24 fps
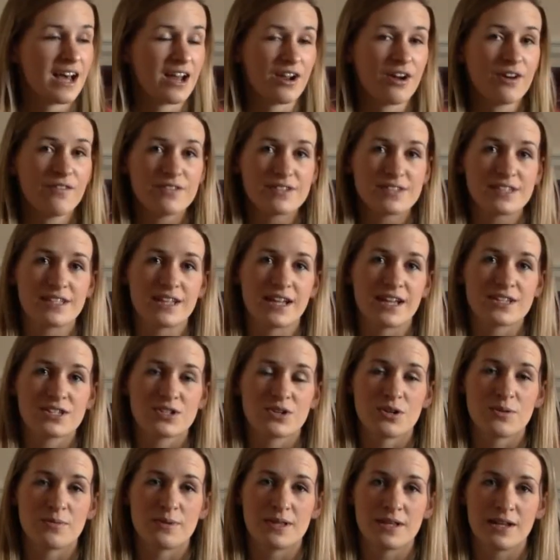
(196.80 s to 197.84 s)
and obviously that's
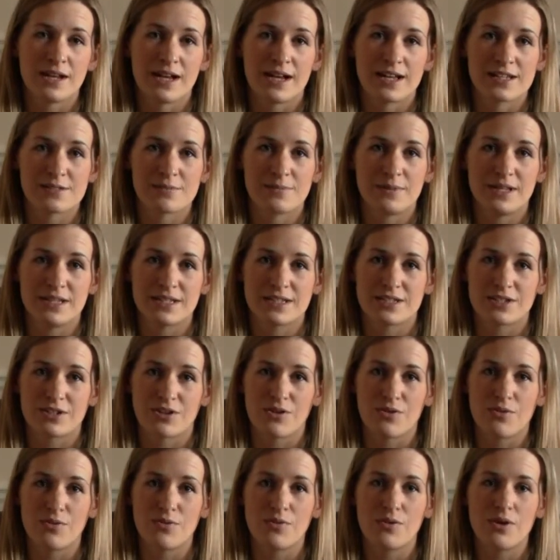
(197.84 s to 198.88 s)
going to be the last place
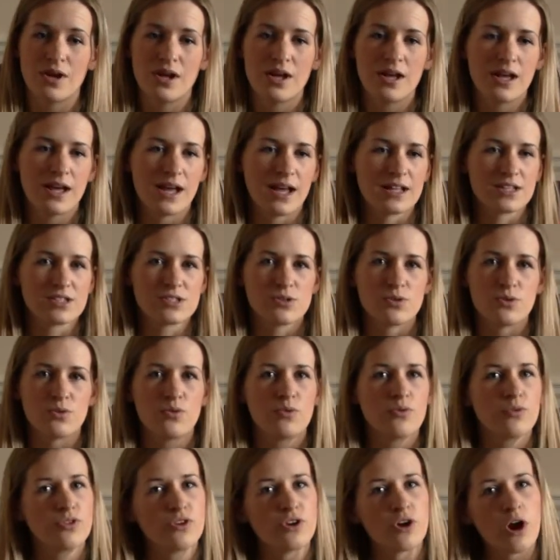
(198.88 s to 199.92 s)
to go. And so
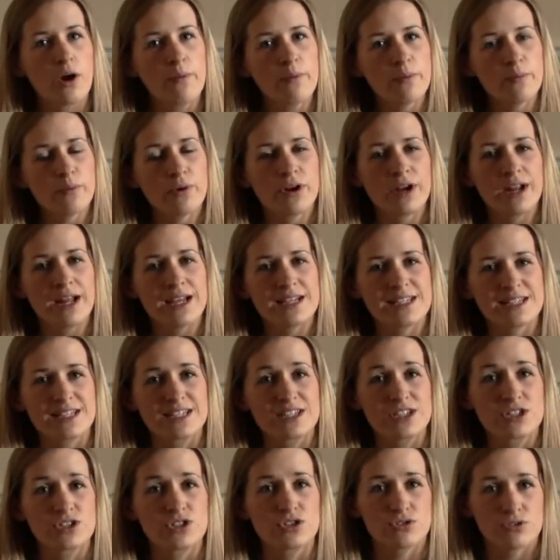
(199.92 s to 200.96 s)
your upper body is
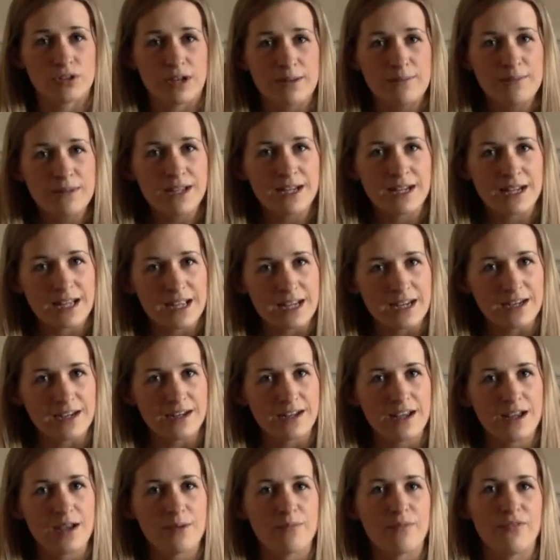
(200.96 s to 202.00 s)
extremely lean
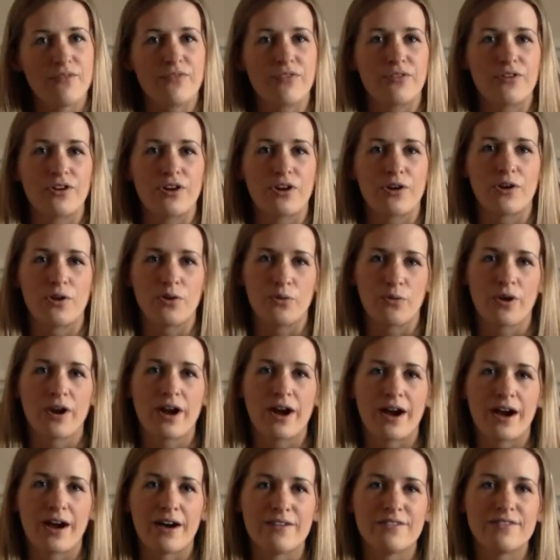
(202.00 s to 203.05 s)
before your lower
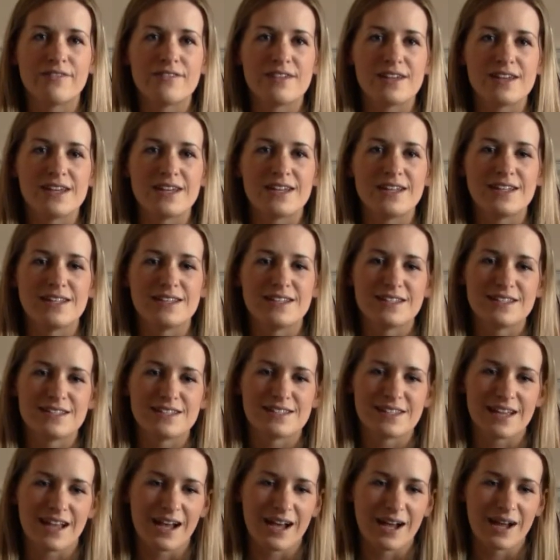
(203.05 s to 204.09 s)
half
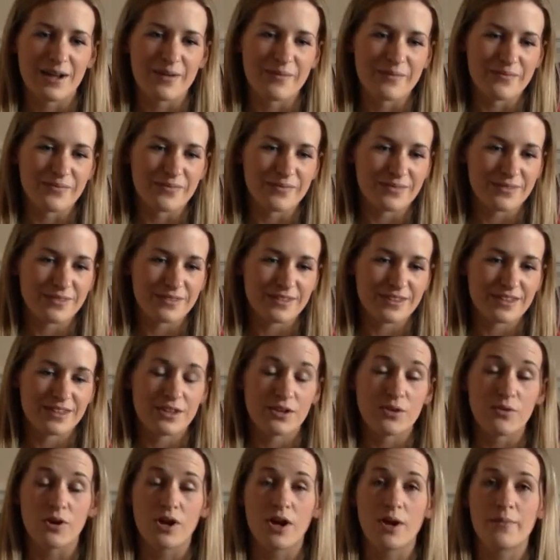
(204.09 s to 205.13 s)
is
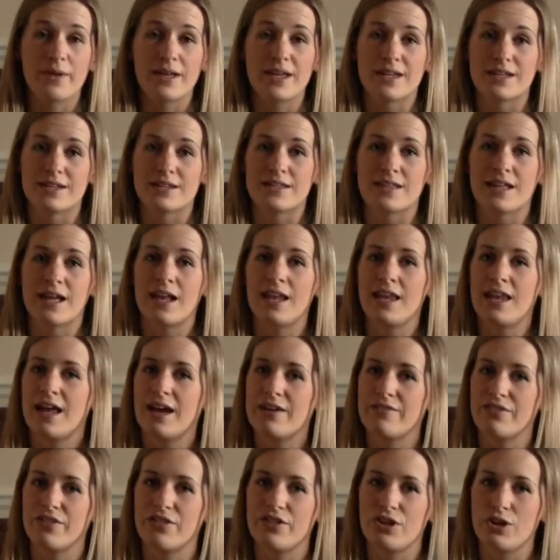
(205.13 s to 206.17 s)
coming into that
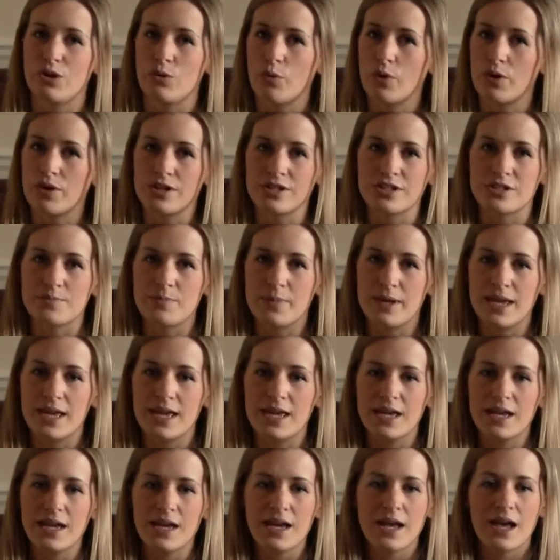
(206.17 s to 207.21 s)
level that you want it to
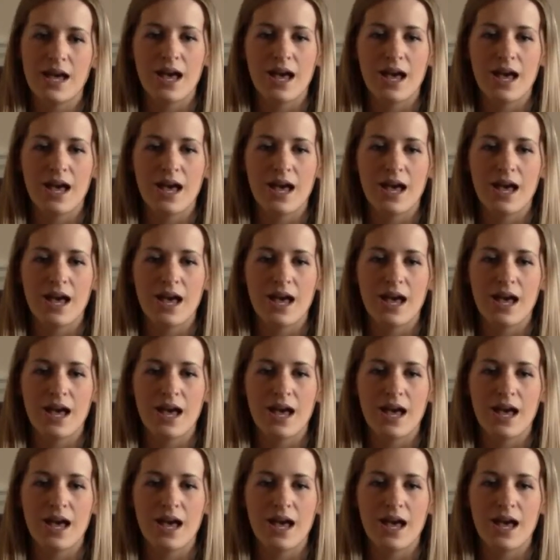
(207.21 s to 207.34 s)
be,